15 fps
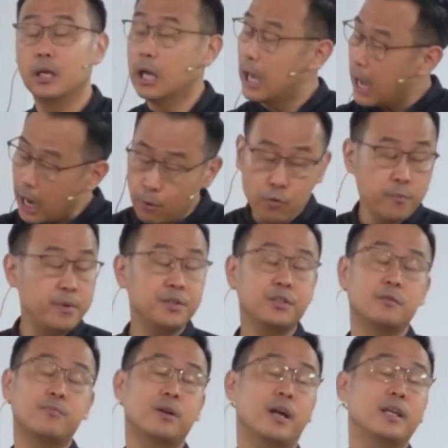I won't be
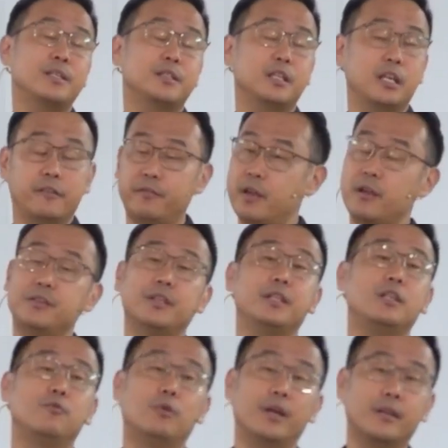surprised if there is
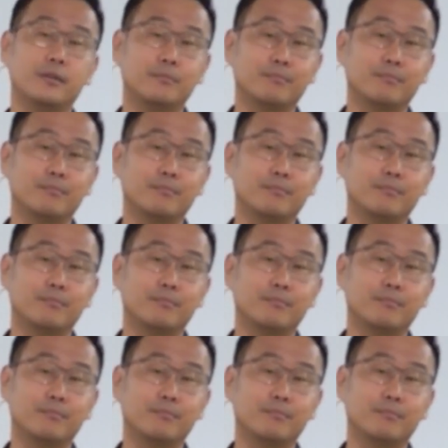anyone